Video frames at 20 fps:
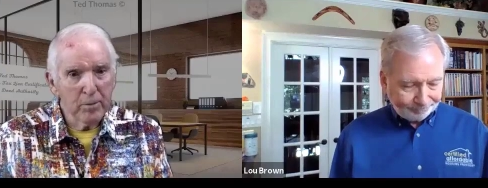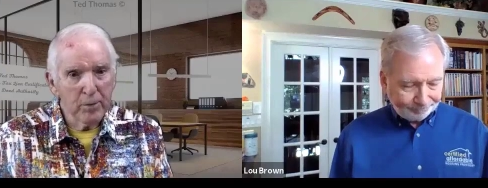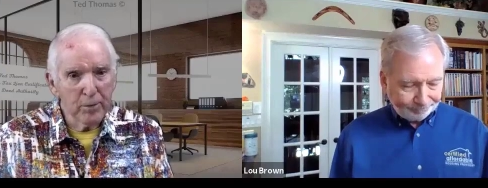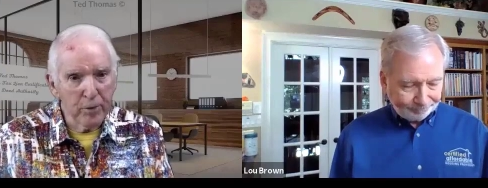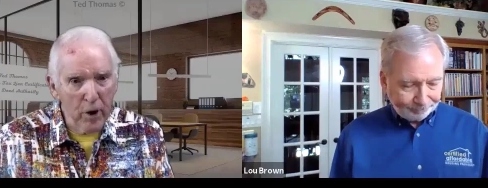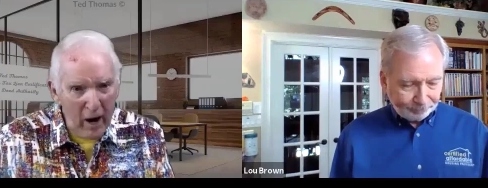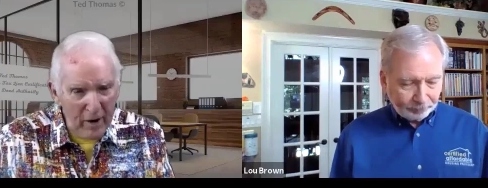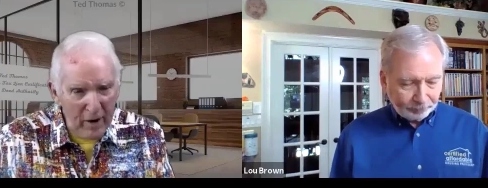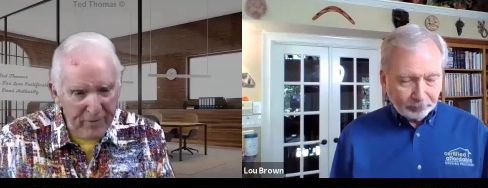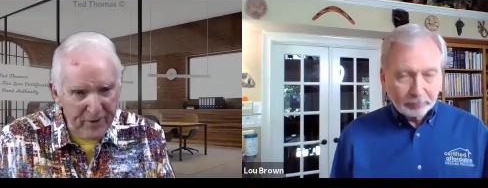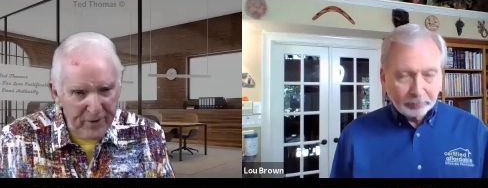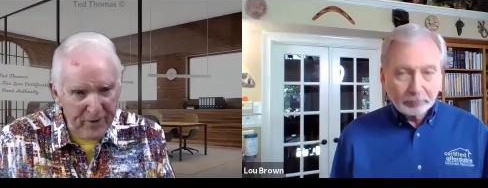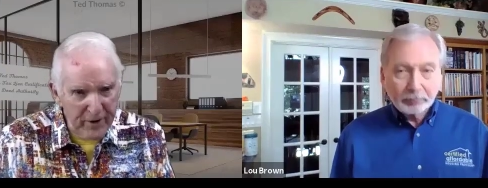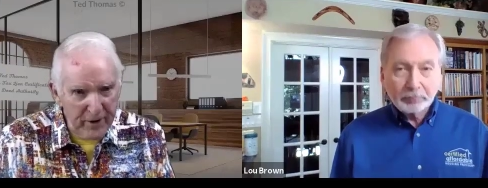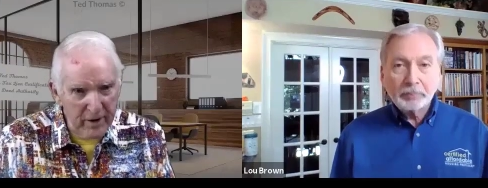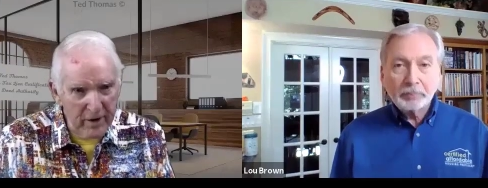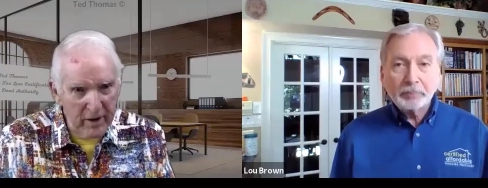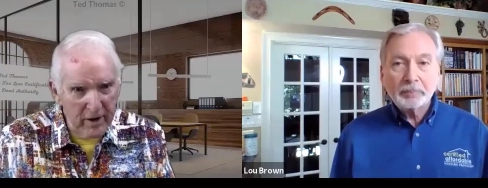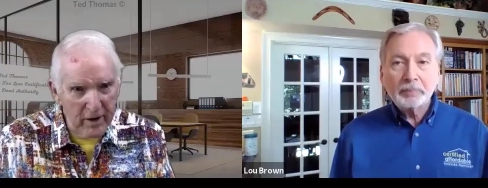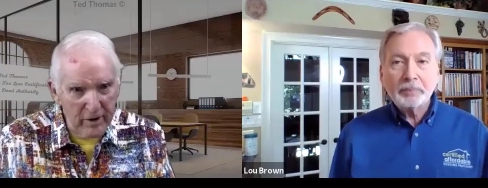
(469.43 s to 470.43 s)

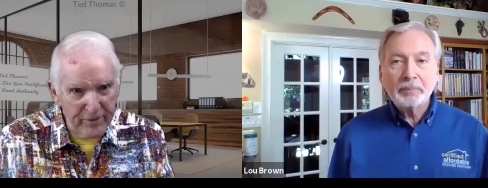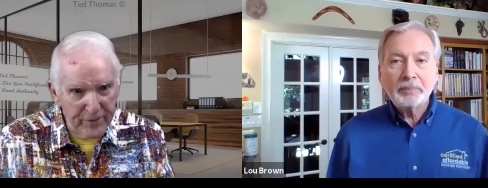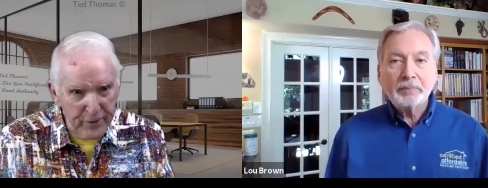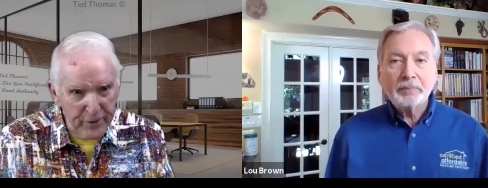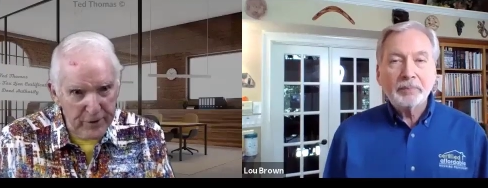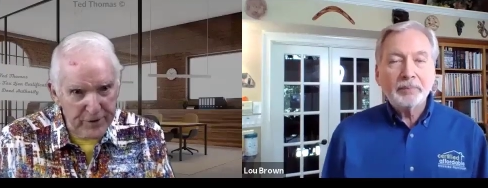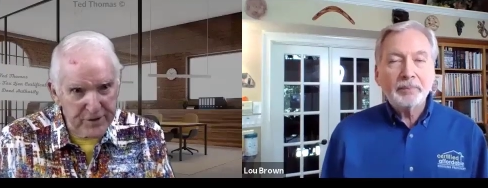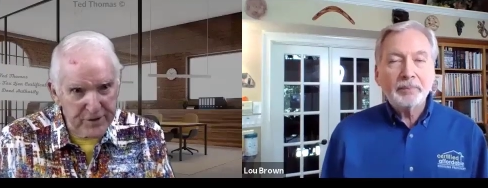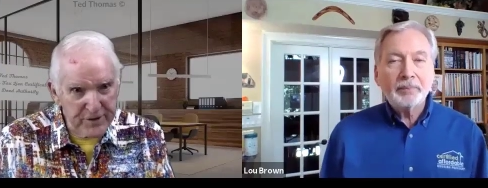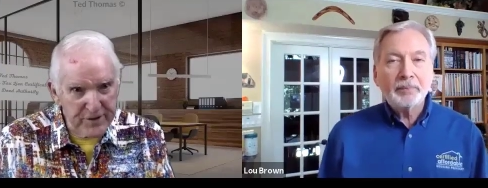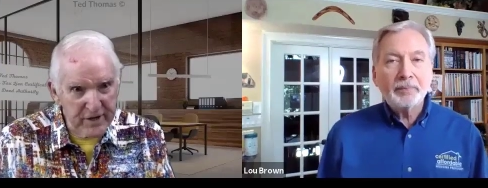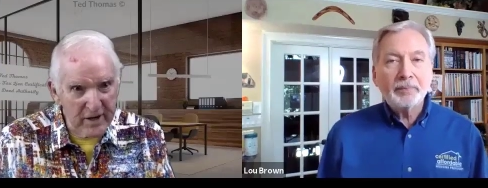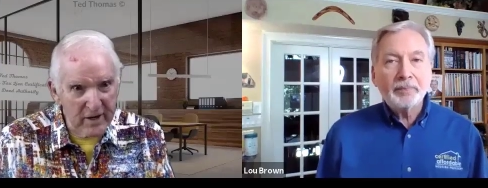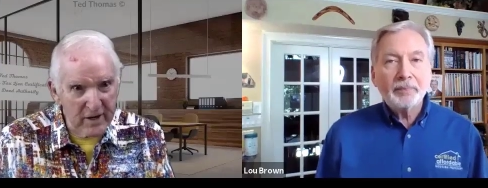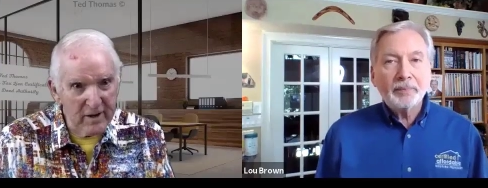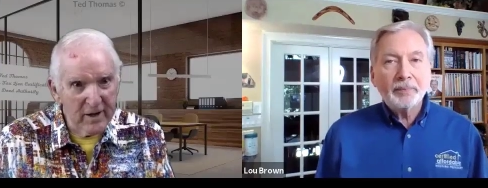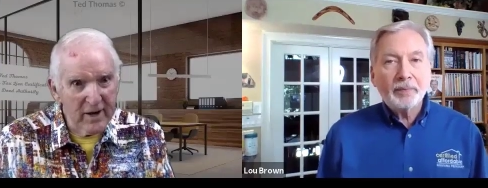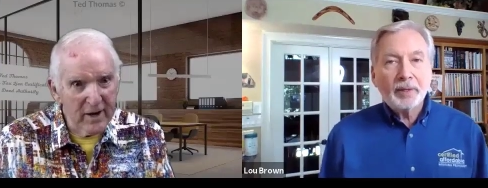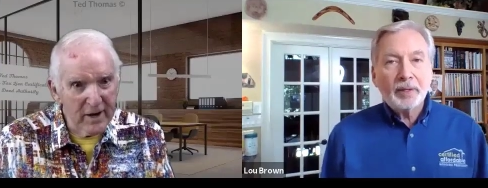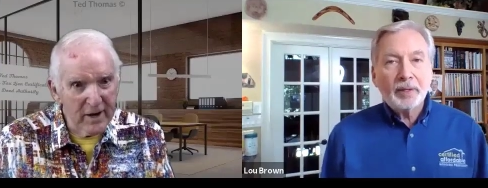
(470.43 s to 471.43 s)
Speaker 1: profit on her first
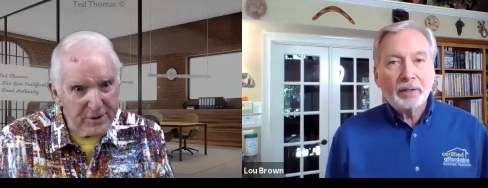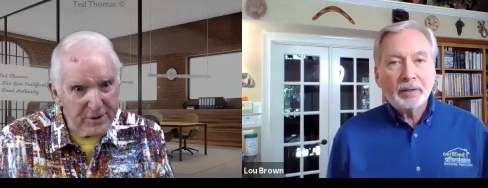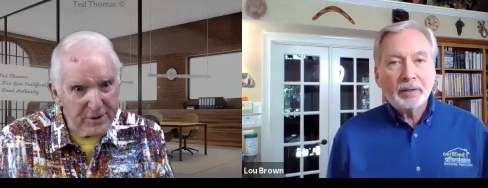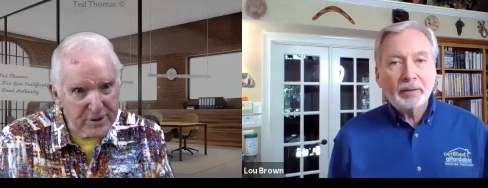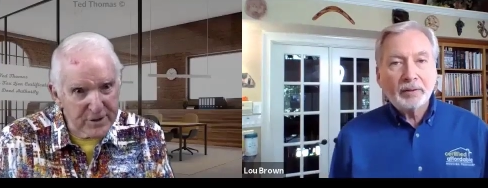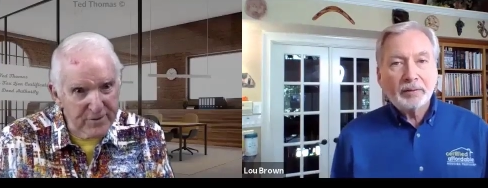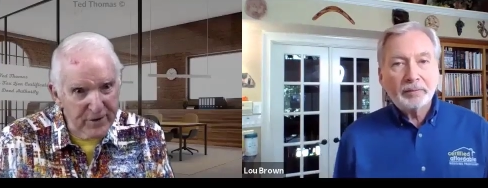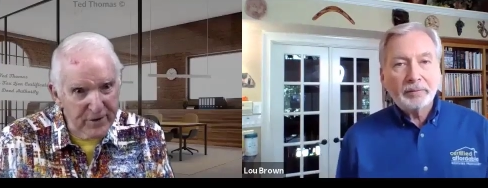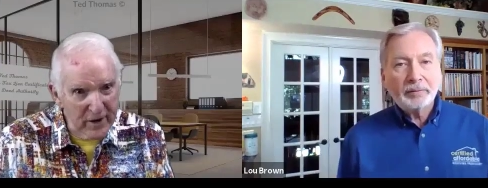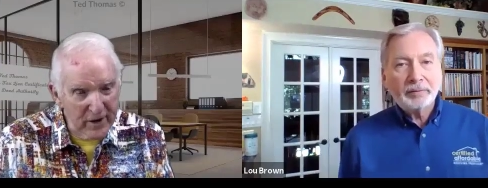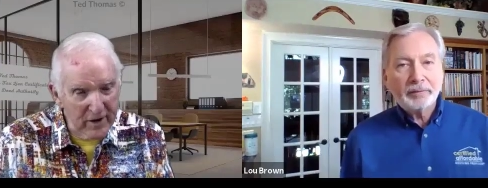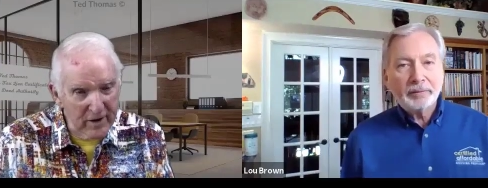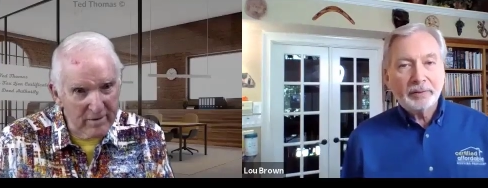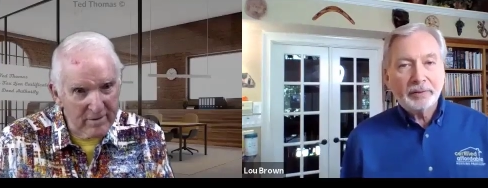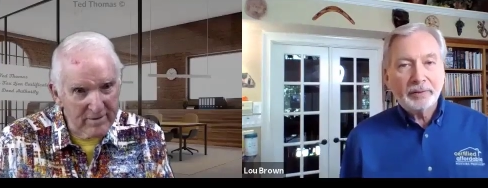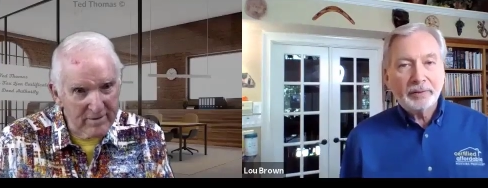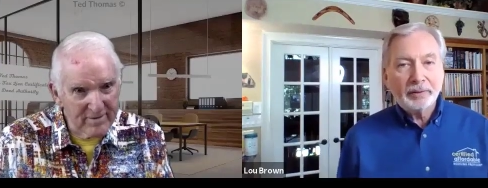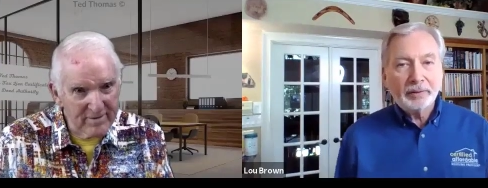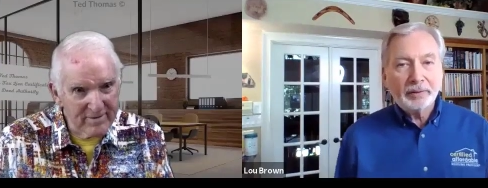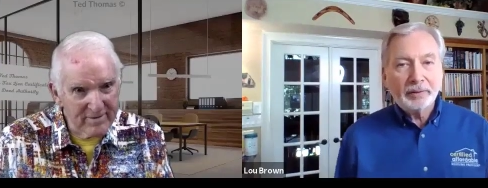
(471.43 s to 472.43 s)
deal. Here's the
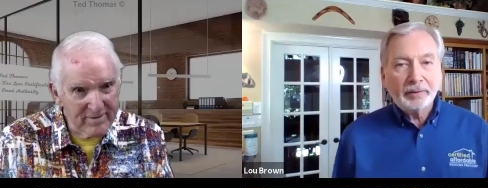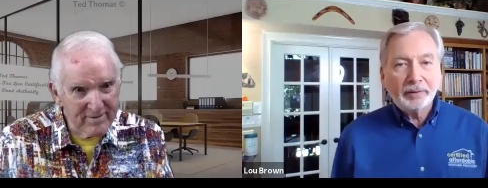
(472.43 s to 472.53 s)
video.